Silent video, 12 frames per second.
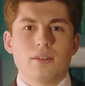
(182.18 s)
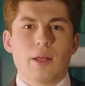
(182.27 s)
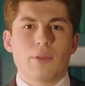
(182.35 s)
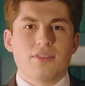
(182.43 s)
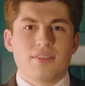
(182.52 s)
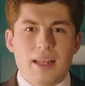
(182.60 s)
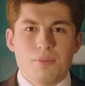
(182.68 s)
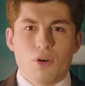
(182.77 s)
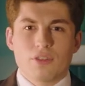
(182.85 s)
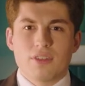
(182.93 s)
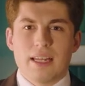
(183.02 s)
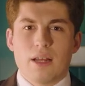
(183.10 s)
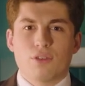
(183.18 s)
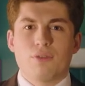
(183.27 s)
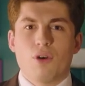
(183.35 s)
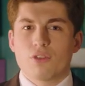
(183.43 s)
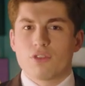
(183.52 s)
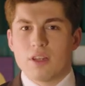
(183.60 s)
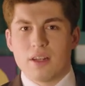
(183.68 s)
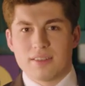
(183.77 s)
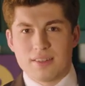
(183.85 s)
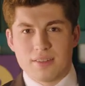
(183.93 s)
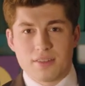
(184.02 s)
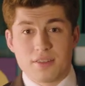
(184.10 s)
Now, the Sandbox allows voxel
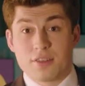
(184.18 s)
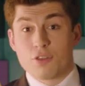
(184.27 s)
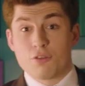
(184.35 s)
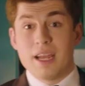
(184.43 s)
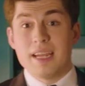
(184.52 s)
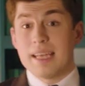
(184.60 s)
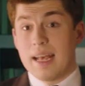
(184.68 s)
artists to create